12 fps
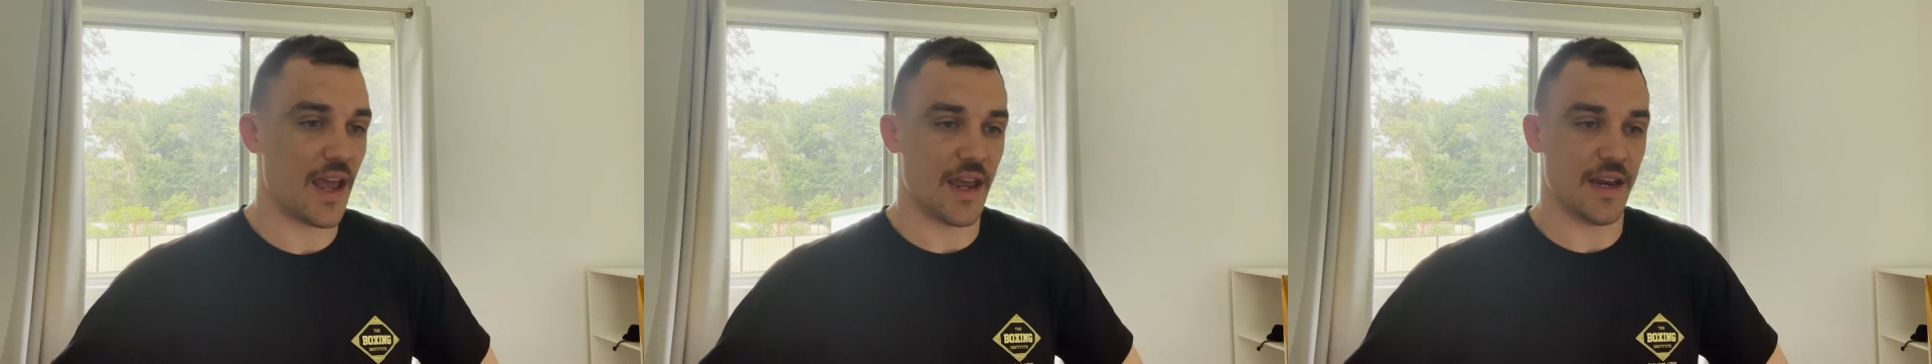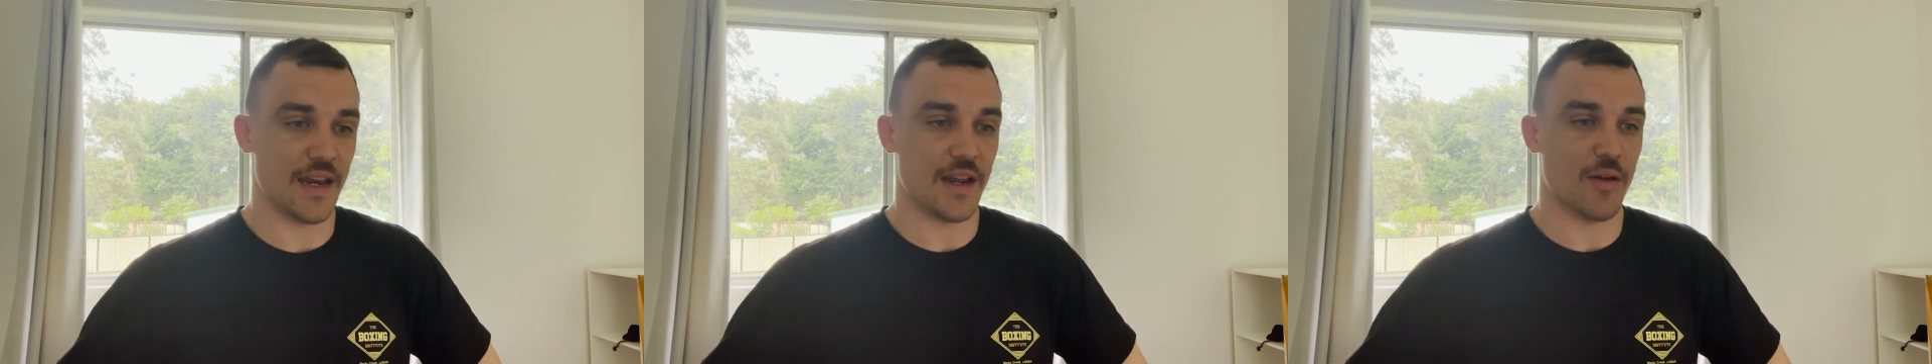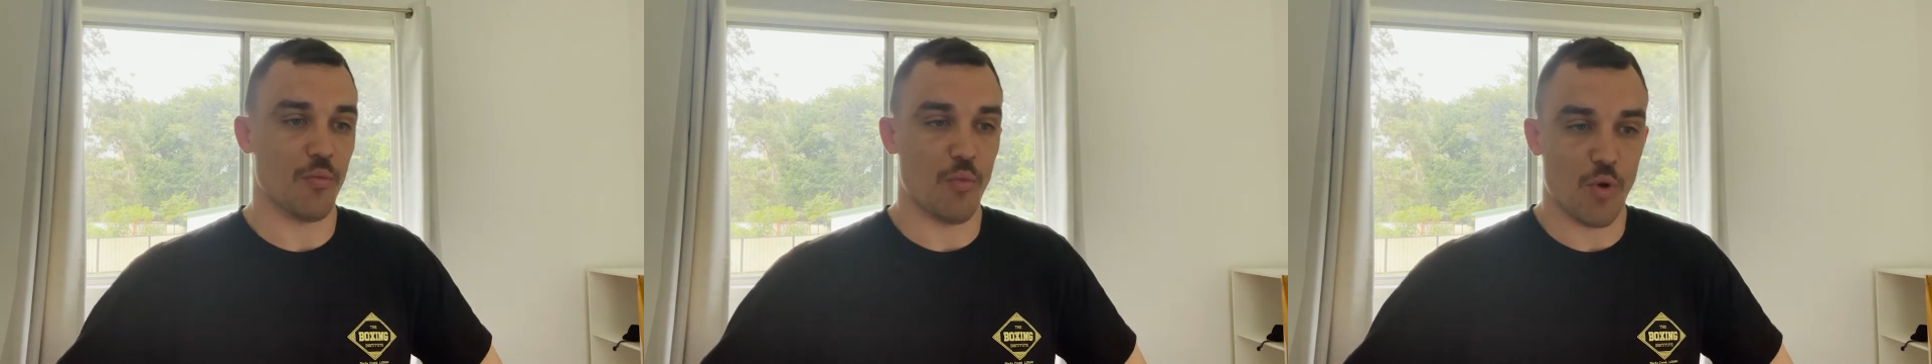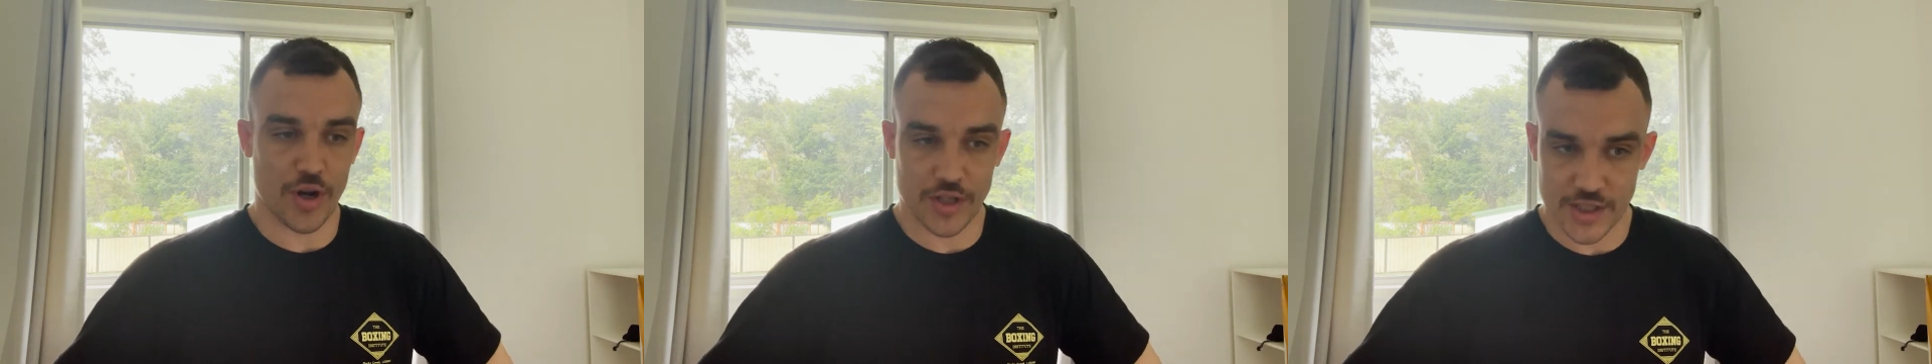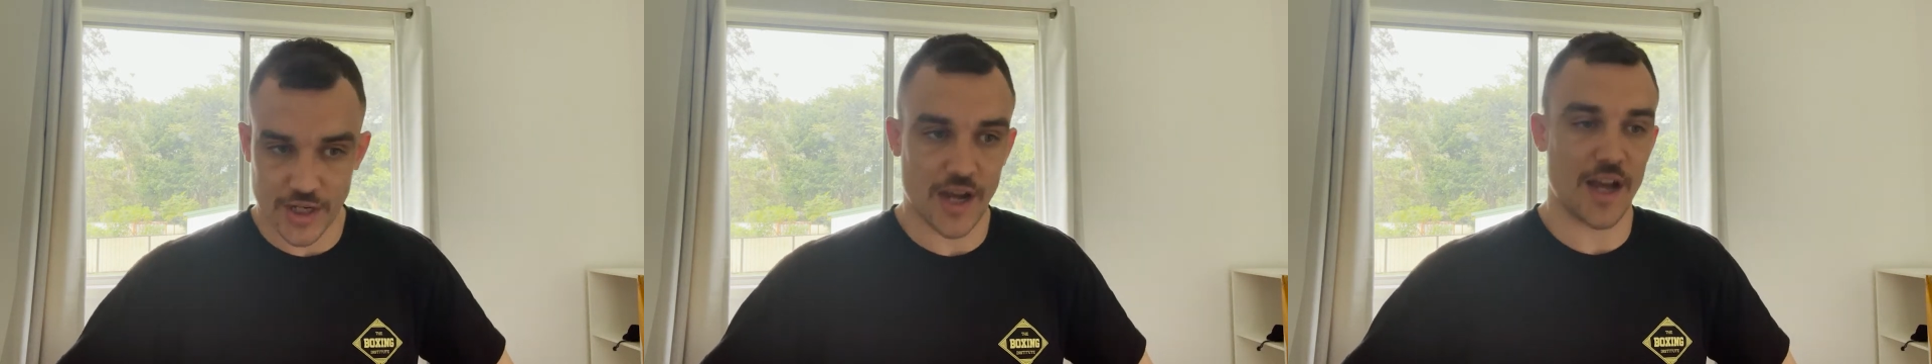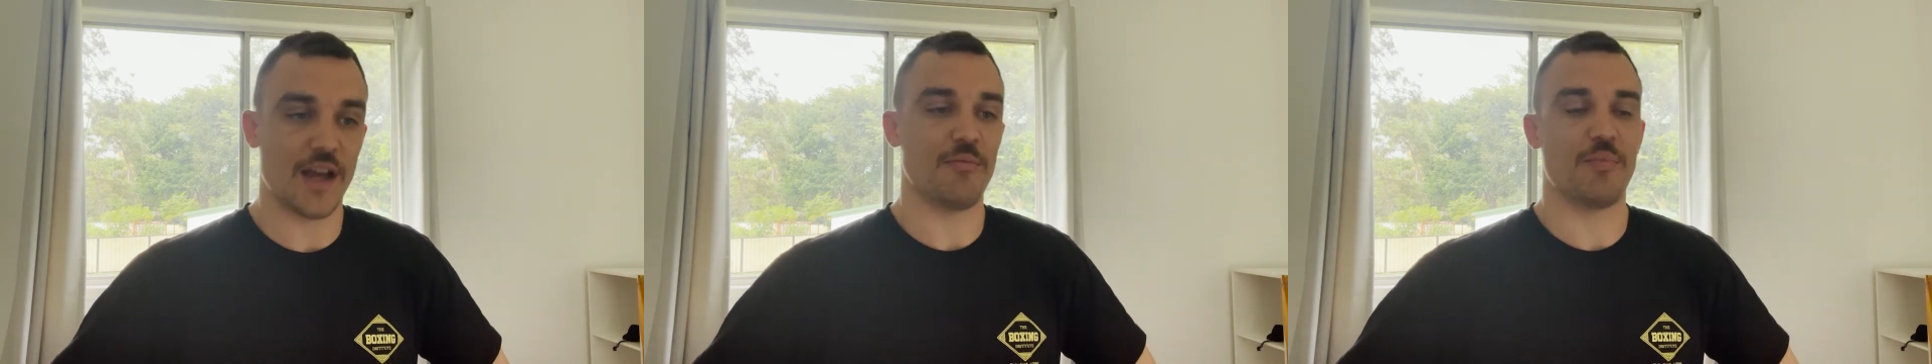and
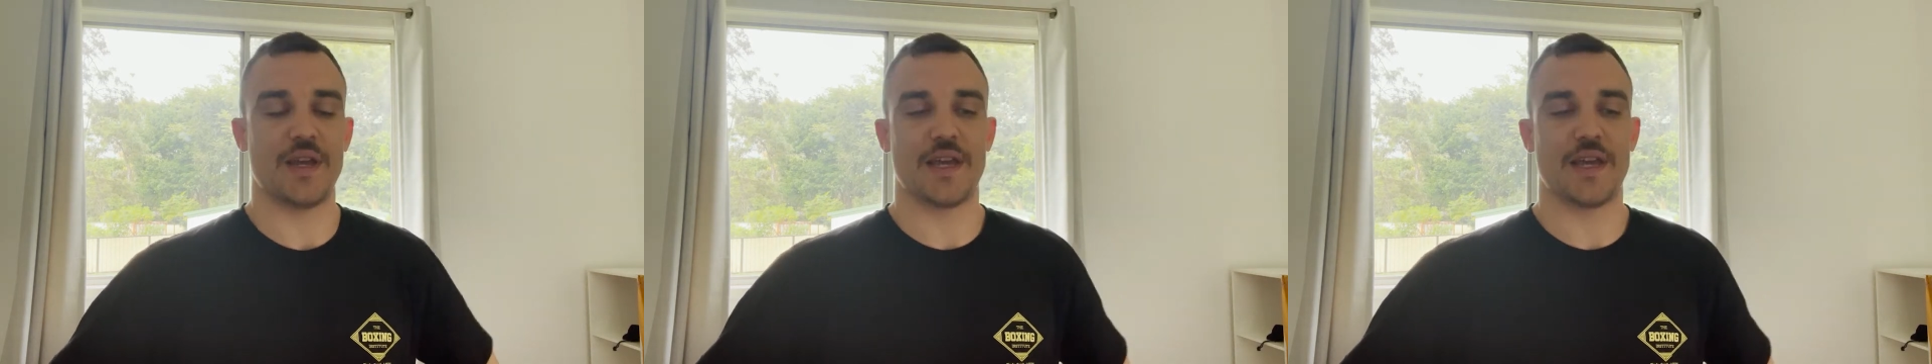Muangthai